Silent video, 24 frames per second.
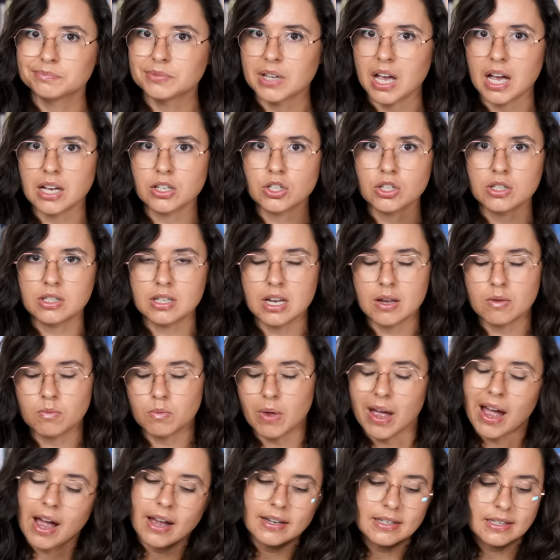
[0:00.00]

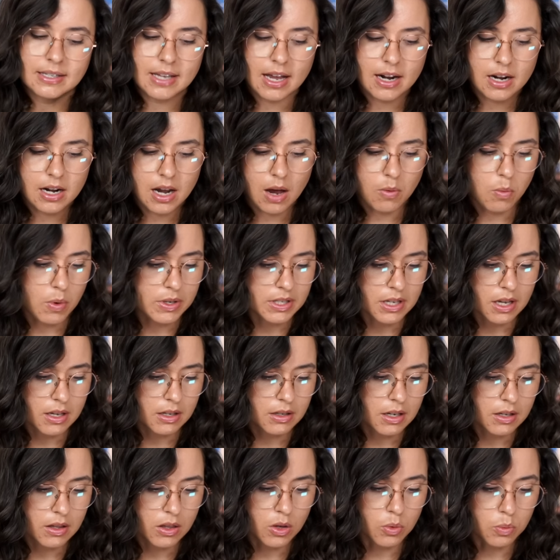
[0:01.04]
decided I
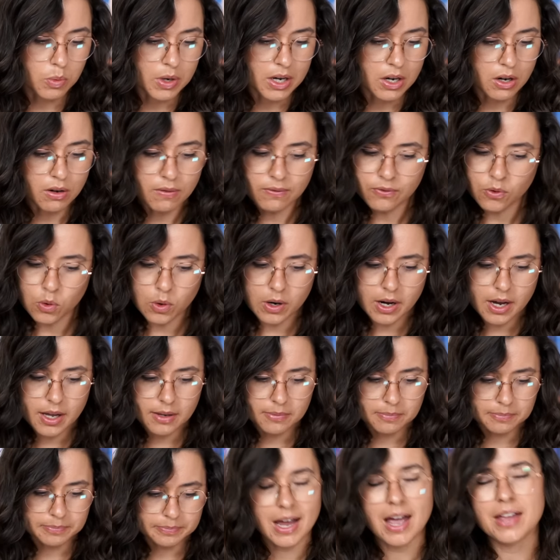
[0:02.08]
wasn't the reader for it.
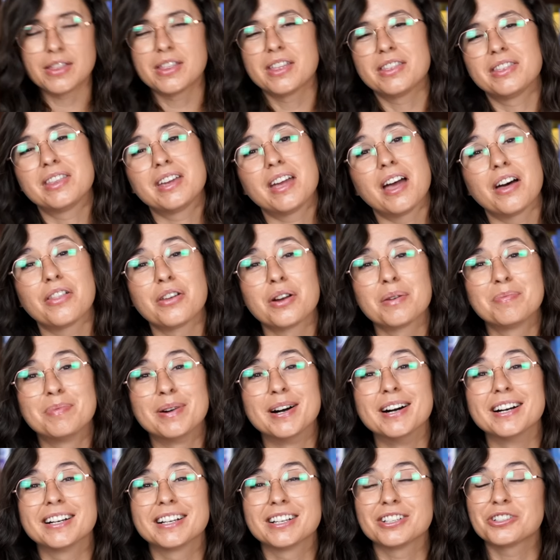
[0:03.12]
And then the other
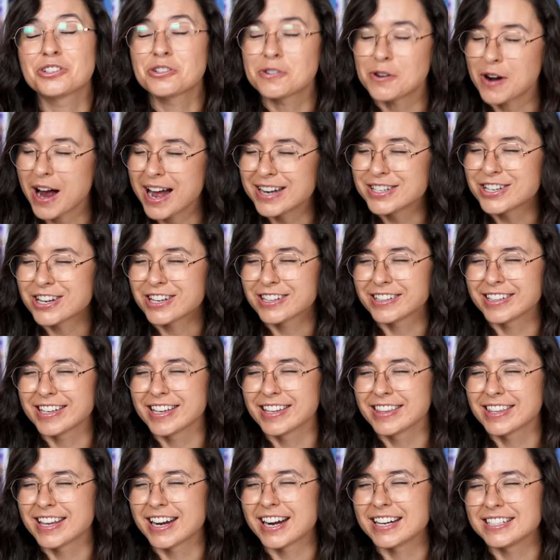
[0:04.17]
book, tragically,
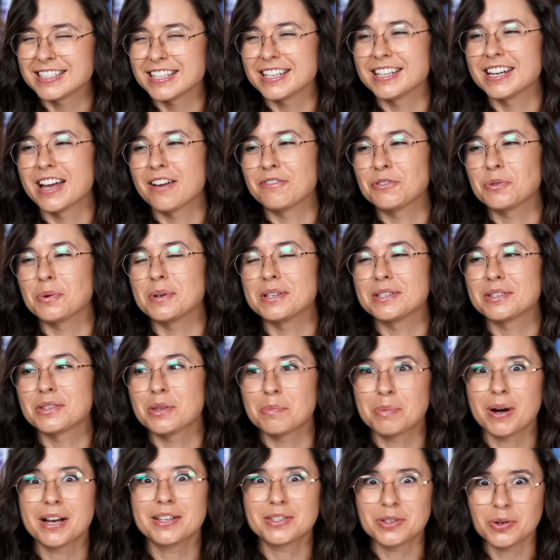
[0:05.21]
that I DNF'd was The
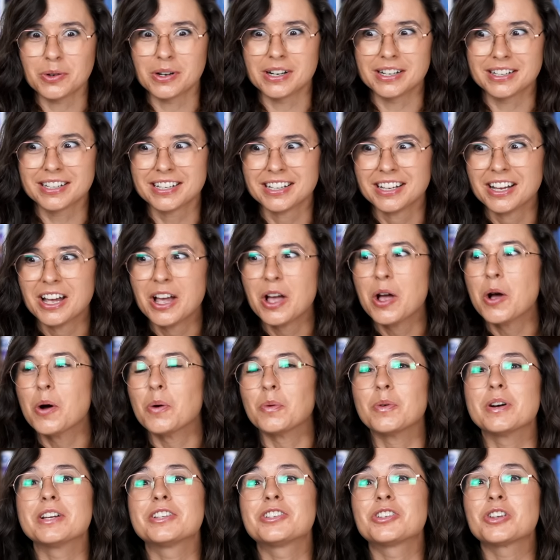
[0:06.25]
Bright Sword,
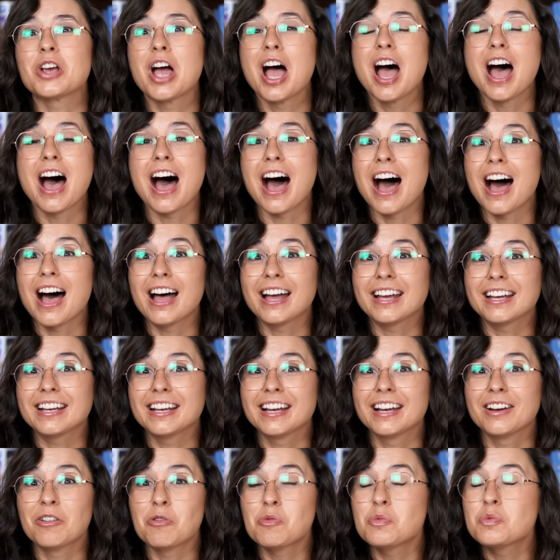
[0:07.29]
which
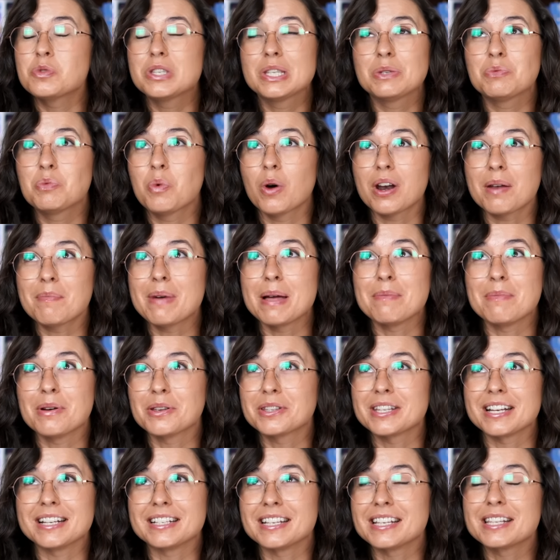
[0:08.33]
was one of my
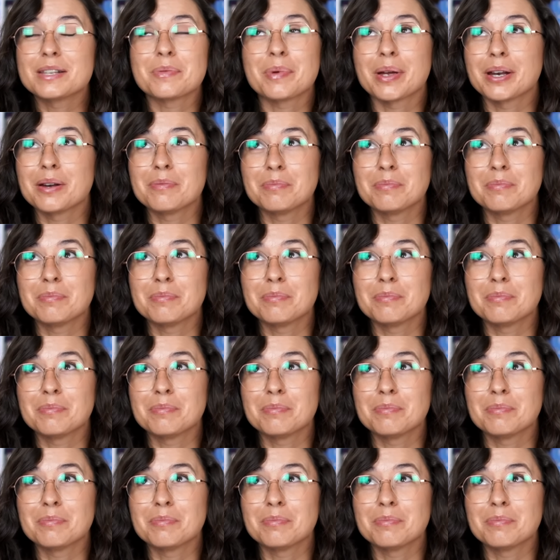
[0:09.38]
most anticipated